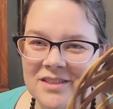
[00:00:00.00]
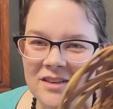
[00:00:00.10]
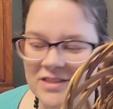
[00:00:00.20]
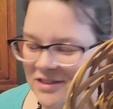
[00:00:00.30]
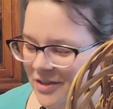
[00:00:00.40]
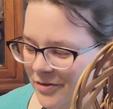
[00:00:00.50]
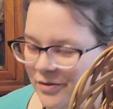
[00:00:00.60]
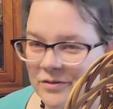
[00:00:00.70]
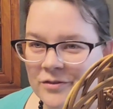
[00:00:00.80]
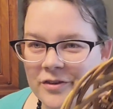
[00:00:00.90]
are so
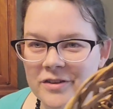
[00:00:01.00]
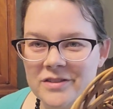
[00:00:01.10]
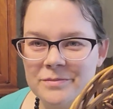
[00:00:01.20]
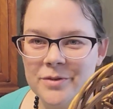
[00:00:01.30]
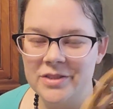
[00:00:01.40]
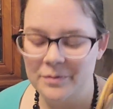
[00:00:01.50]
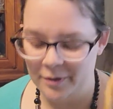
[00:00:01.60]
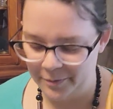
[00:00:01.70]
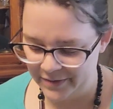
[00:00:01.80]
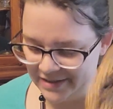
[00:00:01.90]
useful. There's
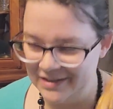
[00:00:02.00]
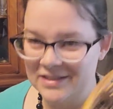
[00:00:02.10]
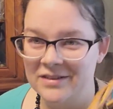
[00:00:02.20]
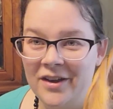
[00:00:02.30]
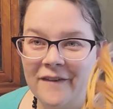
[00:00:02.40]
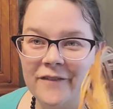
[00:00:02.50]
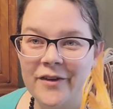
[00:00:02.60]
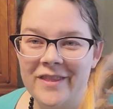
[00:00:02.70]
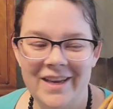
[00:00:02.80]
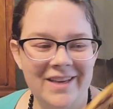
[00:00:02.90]
multi-purposes for
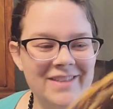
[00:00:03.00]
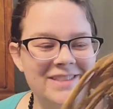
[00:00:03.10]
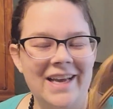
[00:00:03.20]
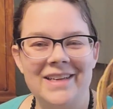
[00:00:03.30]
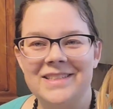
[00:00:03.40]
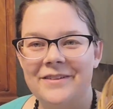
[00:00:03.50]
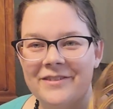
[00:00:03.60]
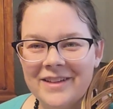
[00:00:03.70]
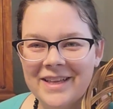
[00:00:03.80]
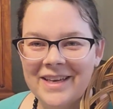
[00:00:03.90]
these. I
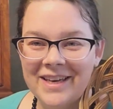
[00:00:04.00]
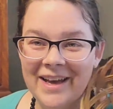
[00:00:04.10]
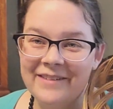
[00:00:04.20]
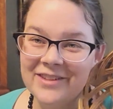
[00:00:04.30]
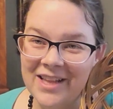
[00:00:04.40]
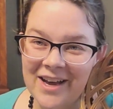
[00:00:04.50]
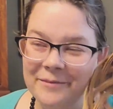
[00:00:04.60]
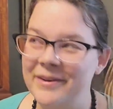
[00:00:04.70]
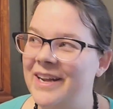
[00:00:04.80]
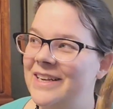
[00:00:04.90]
definitely have a
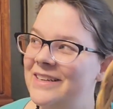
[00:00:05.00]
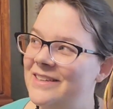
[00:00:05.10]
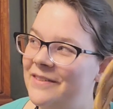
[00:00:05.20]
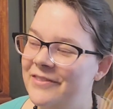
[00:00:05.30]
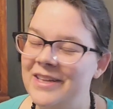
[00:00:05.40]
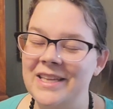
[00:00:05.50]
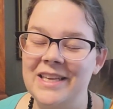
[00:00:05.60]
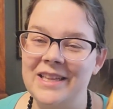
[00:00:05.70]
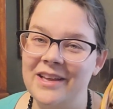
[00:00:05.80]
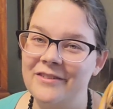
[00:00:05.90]
lot, but I definitely
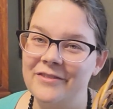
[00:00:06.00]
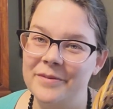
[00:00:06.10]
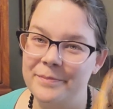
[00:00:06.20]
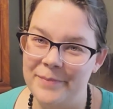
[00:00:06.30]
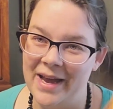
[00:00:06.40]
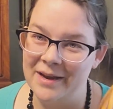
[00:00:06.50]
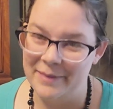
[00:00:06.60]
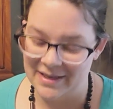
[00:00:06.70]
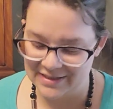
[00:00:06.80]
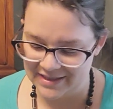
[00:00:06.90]
love buying
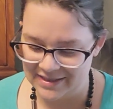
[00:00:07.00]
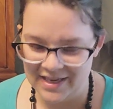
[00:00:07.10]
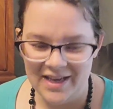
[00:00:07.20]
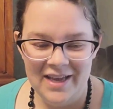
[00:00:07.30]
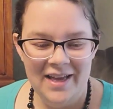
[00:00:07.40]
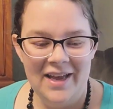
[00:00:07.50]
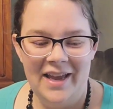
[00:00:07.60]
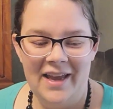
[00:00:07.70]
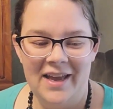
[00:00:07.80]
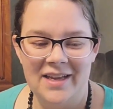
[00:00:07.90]
baskets.
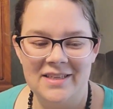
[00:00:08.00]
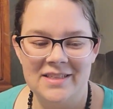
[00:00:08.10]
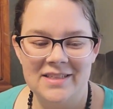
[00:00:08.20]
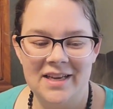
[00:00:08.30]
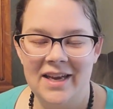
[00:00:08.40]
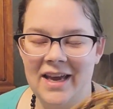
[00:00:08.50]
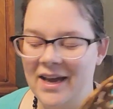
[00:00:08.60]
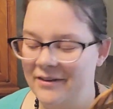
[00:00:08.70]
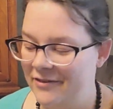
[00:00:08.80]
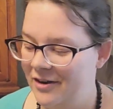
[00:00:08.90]
And I
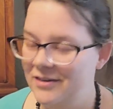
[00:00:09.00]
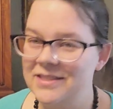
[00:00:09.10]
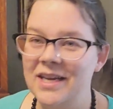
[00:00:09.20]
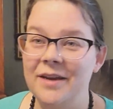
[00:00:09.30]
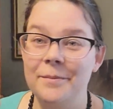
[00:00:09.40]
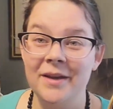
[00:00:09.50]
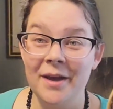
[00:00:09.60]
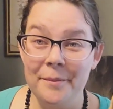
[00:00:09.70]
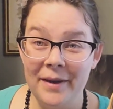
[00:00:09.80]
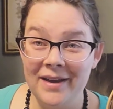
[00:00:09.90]
have a hard time
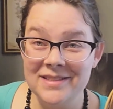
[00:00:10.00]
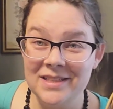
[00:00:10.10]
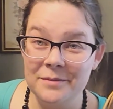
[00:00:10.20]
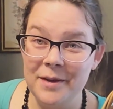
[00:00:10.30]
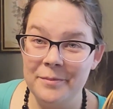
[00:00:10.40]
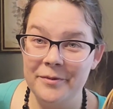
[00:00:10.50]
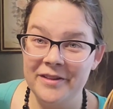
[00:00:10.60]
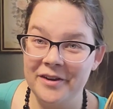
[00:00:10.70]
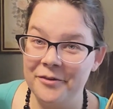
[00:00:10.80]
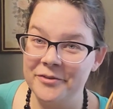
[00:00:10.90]
passing them up when
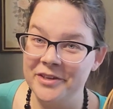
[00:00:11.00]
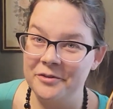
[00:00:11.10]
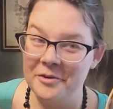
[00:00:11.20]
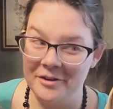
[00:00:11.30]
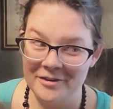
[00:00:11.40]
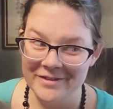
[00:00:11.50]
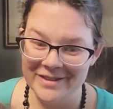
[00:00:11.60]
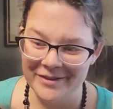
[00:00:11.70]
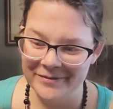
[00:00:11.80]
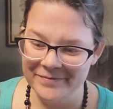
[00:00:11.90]
they're only a quarter.
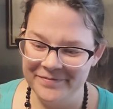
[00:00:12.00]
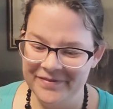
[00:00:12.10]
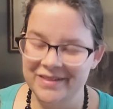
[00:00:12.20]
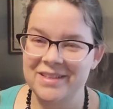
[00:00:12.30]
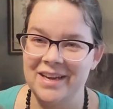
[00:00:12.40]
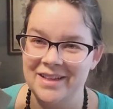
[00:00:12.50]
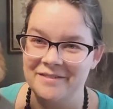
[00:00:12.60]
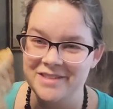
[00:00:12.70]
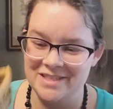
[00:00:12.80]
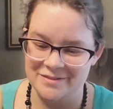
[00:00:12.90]
So I
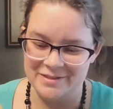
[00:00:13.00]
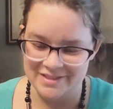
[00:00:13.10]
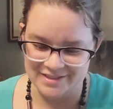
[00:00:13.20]
love these ones.